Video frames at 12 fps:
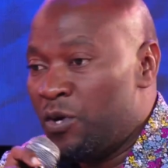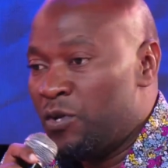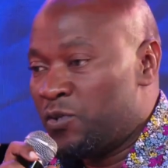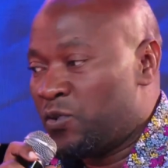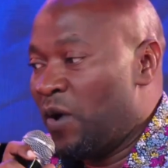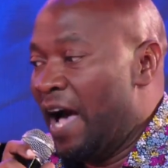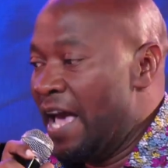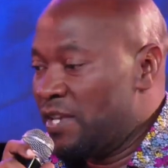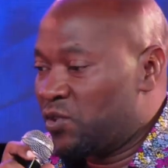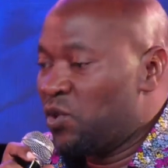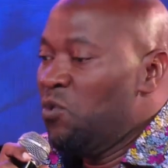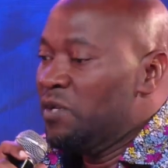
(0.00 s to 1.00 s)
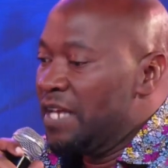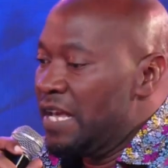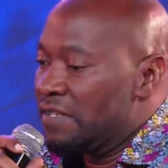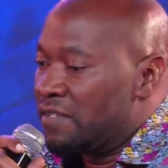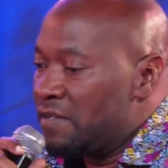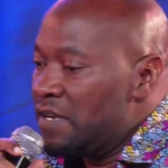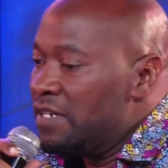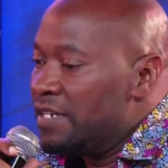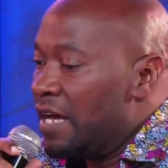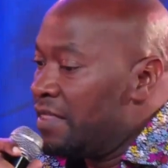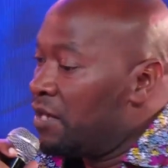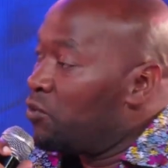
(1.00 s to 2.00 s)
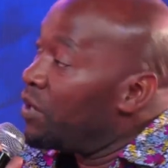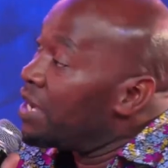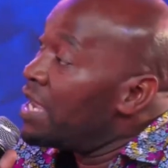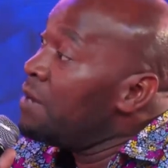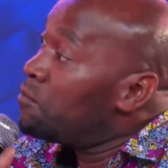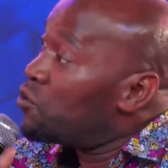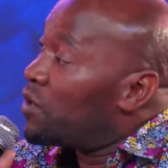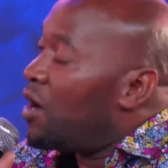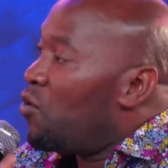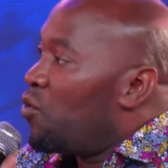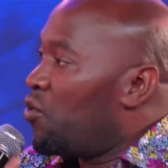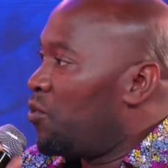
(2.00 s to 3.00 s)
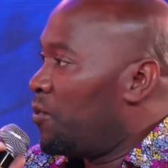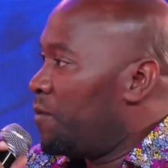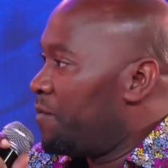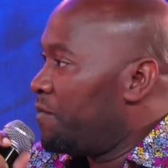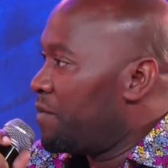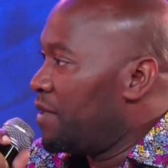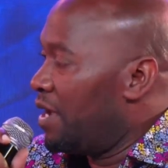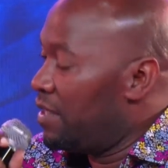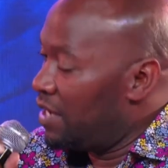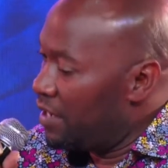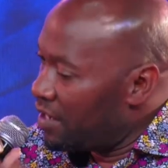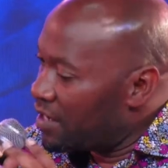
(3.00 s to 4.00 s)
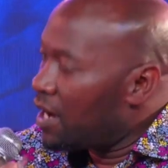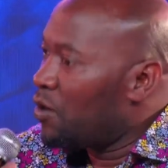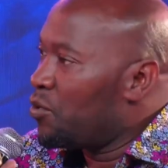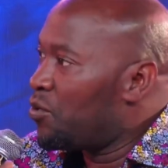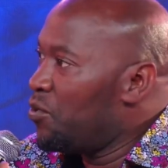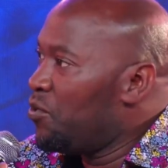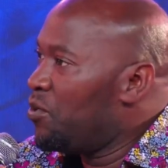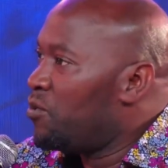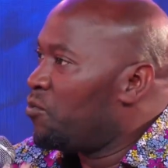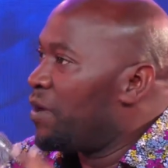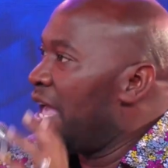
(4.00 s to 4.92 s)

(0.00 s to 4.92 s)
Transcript: So I sowed a seed and then we came to Kauku. And then in Kauku, we